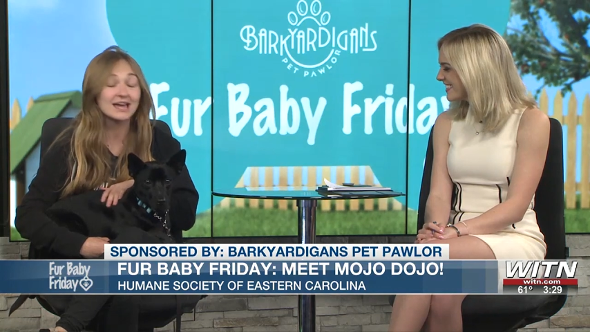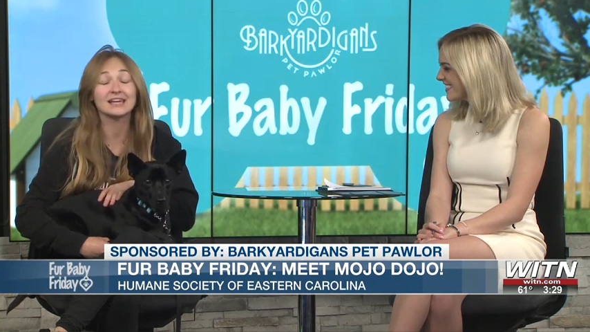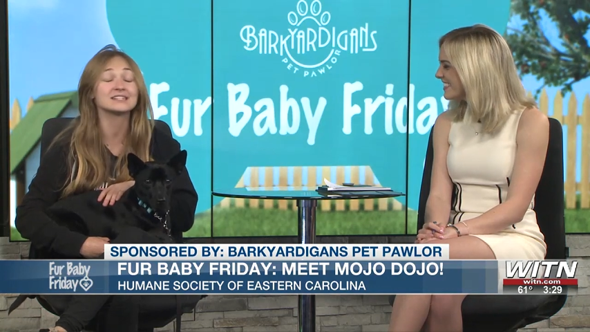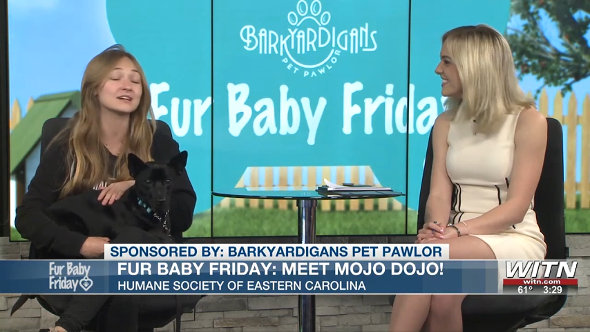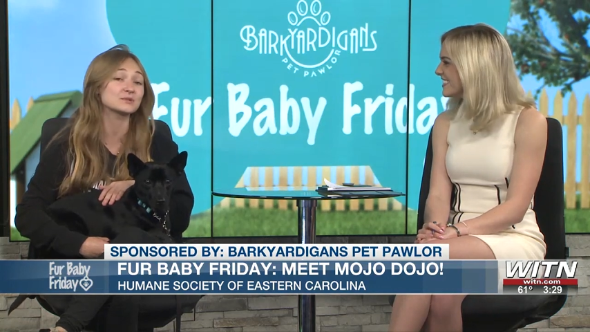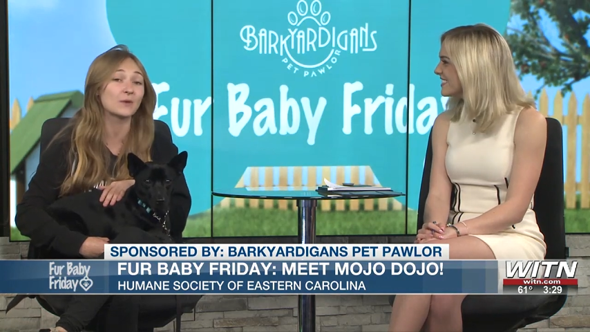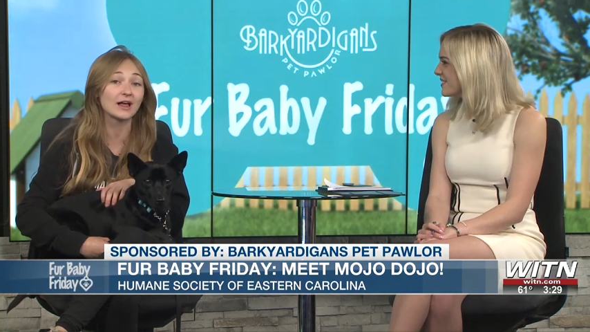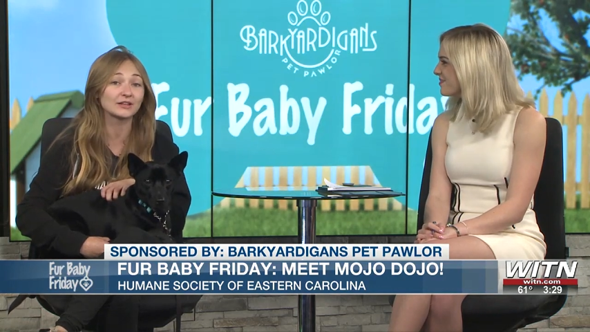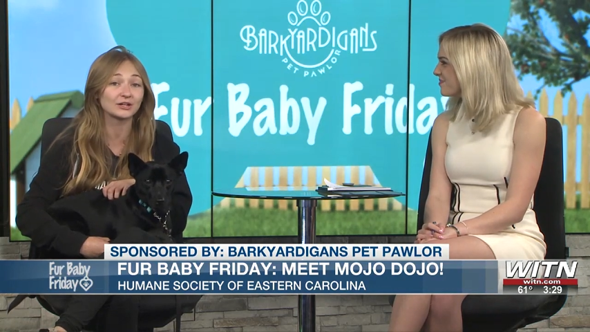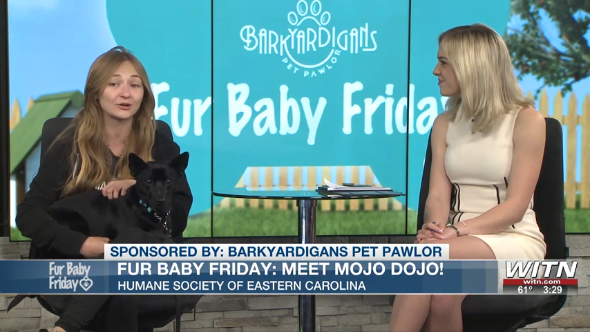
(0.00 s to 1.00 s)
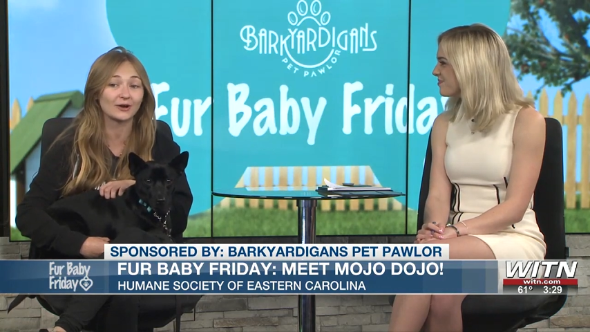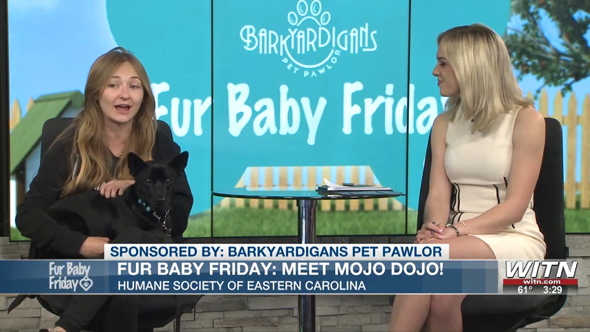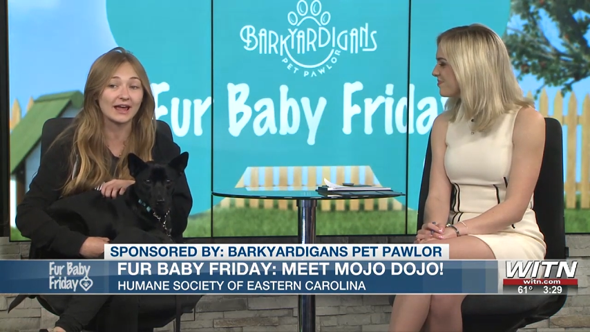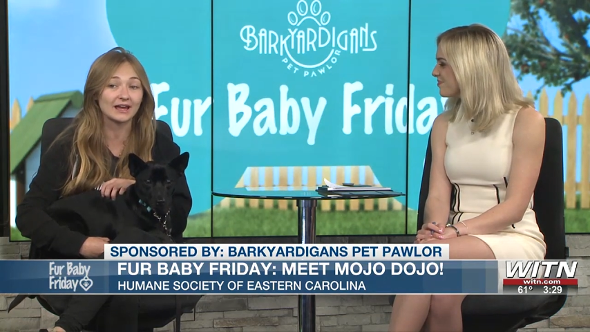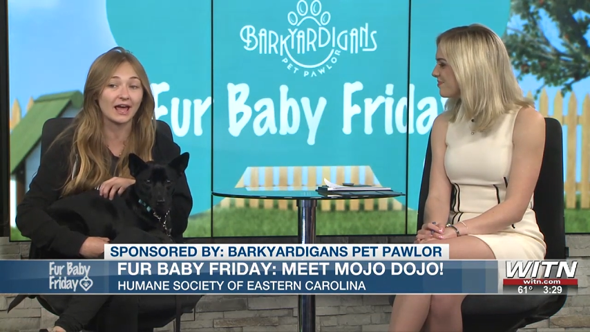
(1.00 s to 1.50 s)
Speaker 1: He does well in a
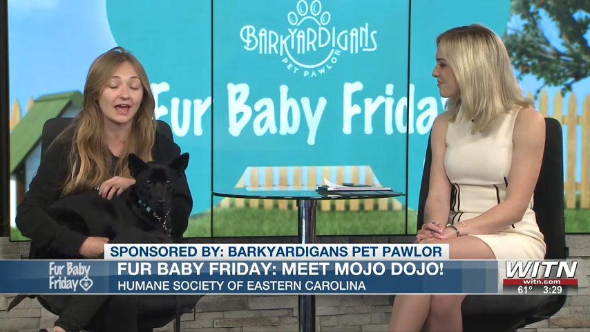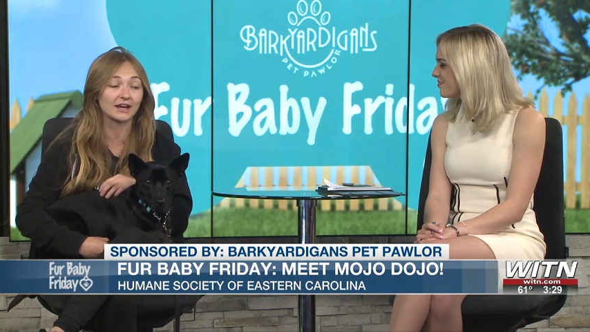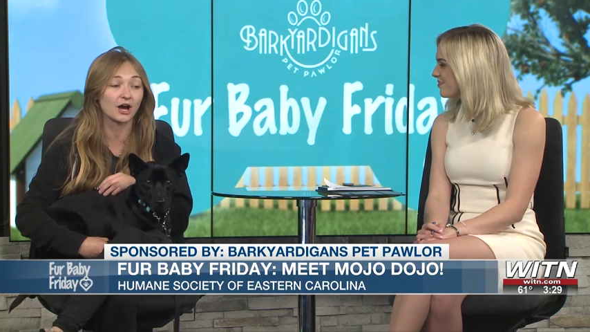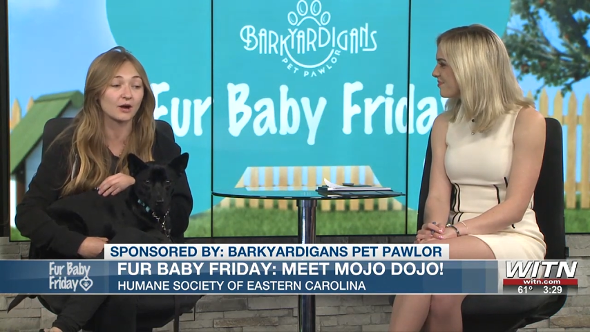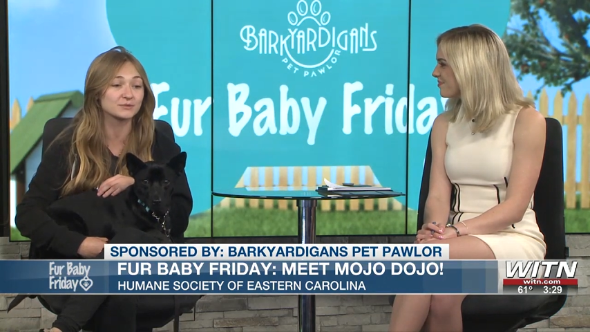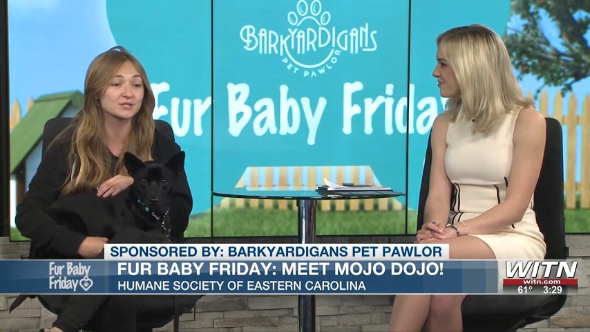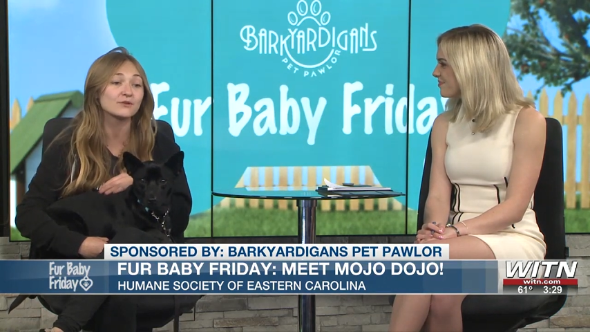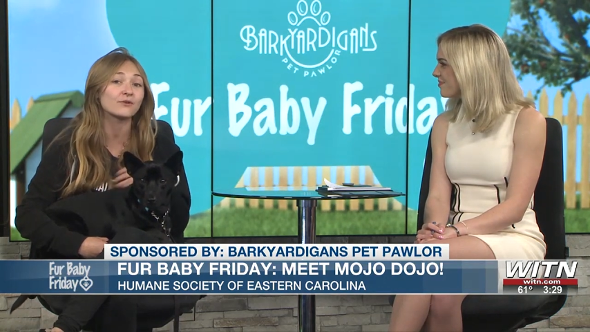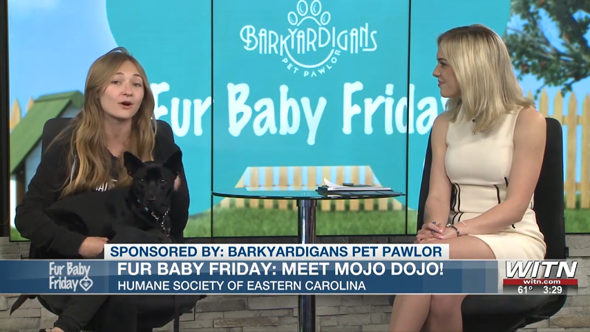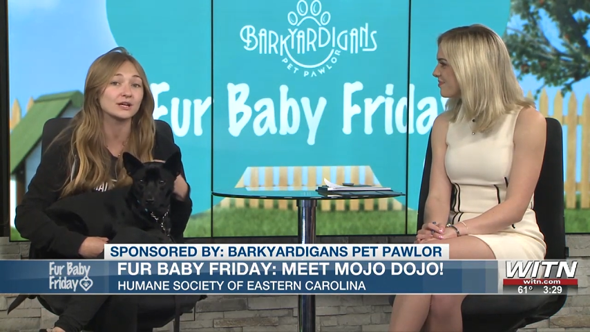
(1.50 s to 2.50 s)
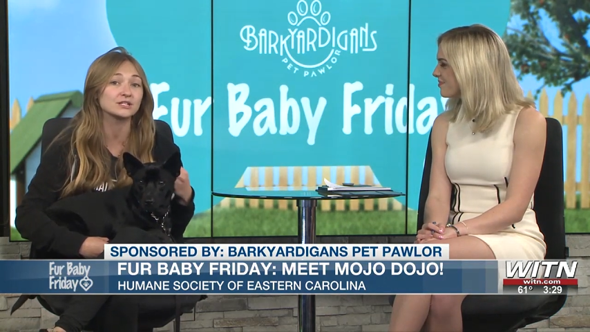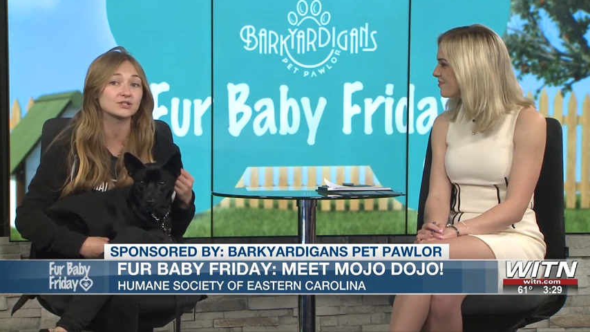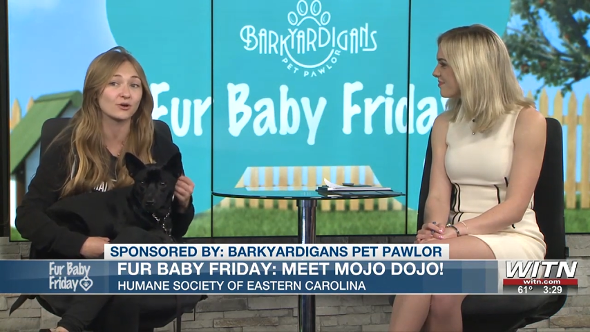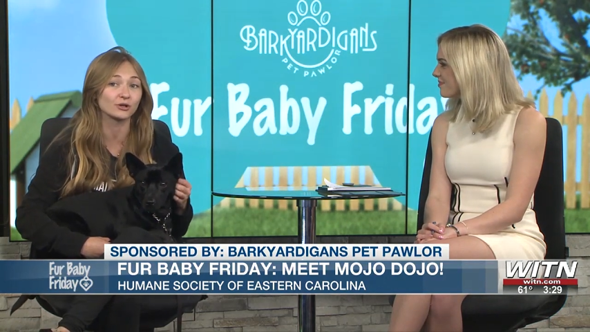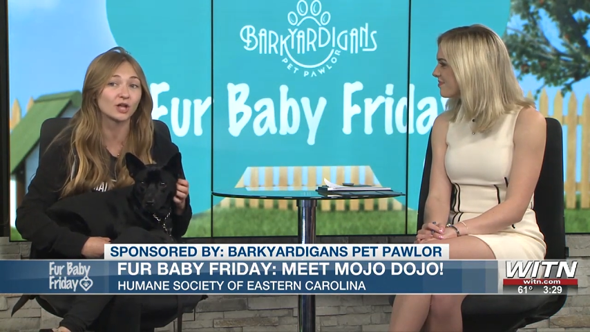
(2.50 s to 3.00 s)
crate, and um, so far he's
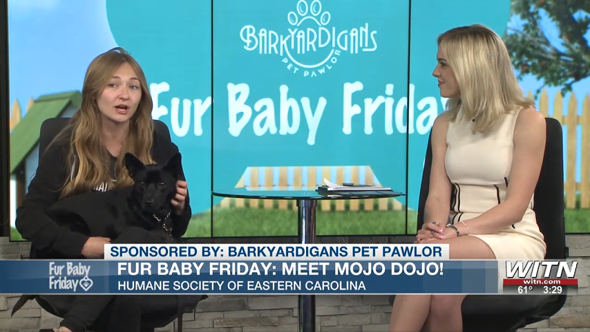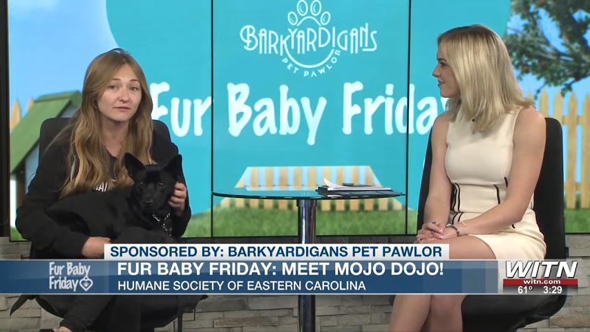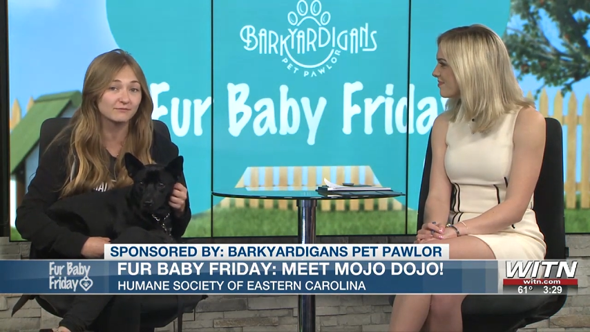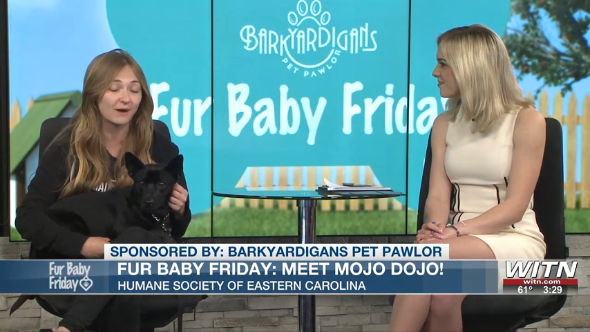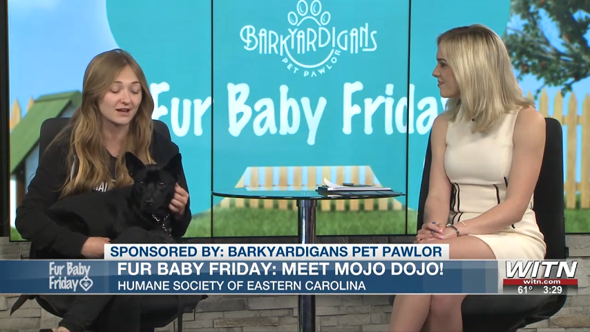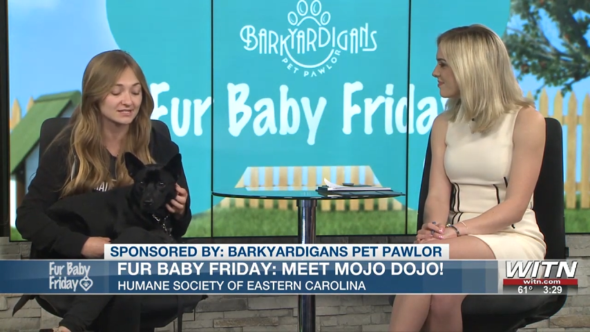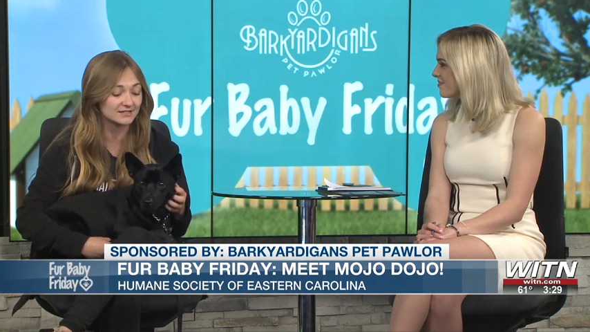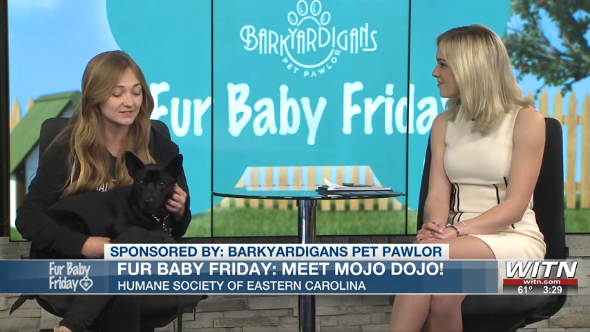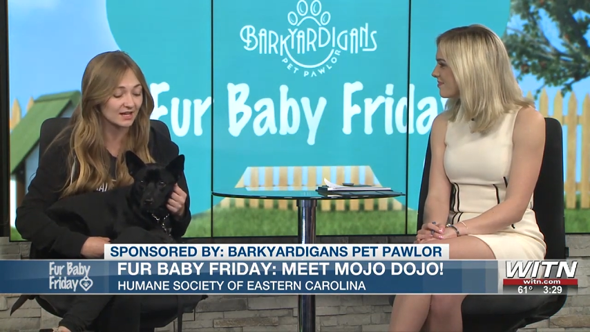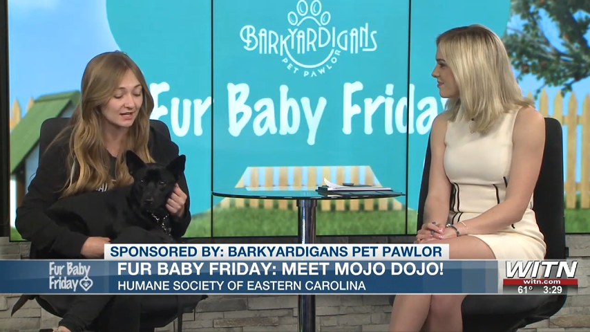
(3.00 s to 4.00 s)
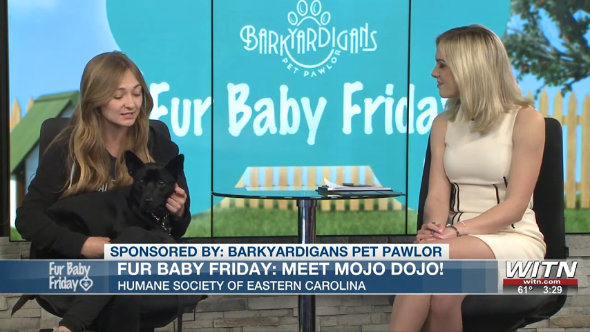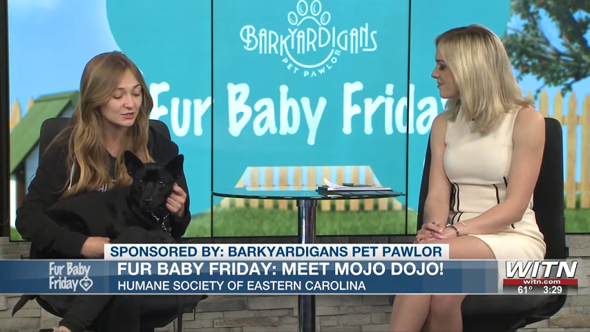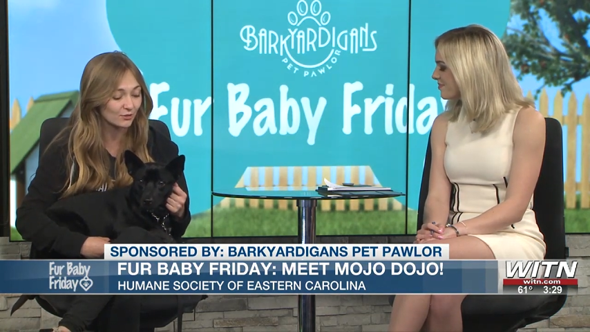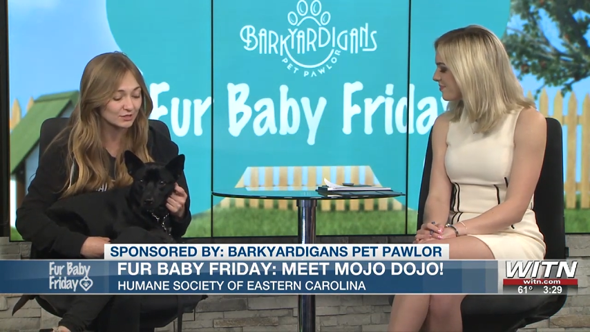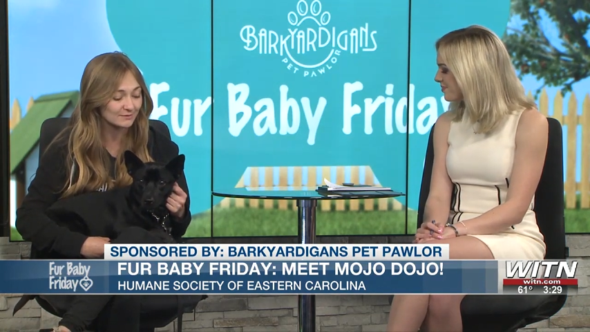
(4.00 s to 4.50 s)
shown a lot of positive signs
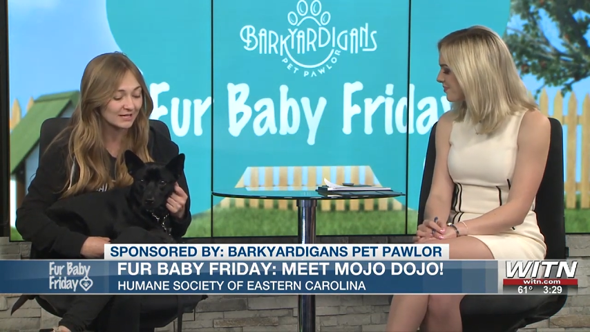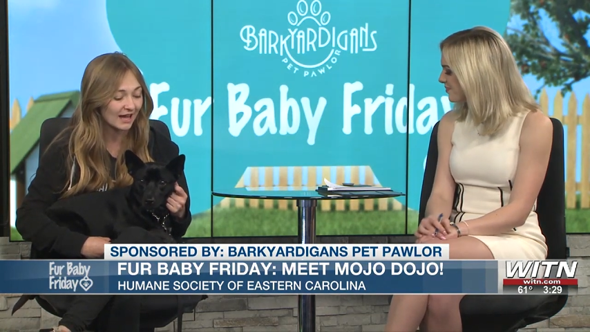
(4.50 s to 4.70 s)
towards being